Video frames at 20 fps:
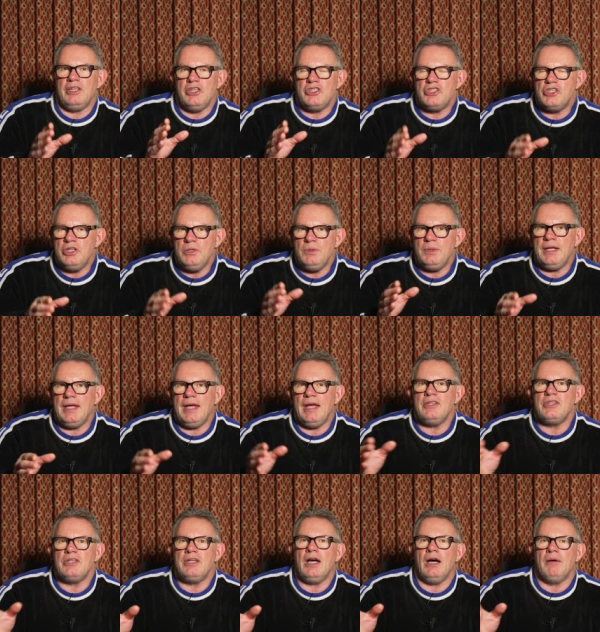to tune the
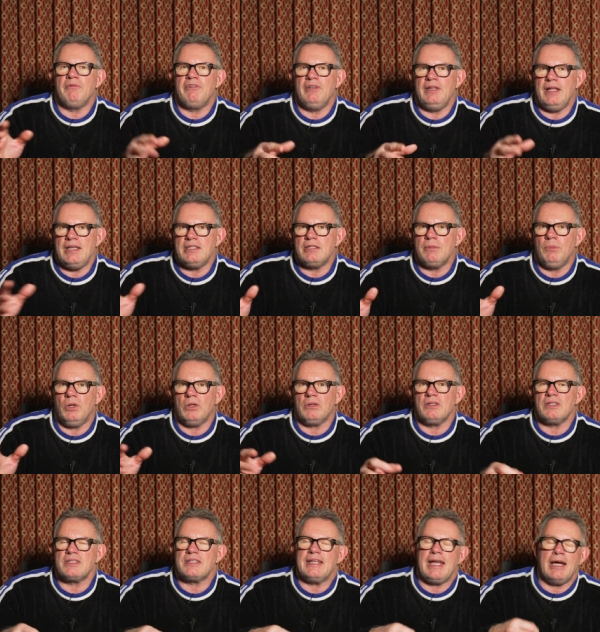engine up for later models.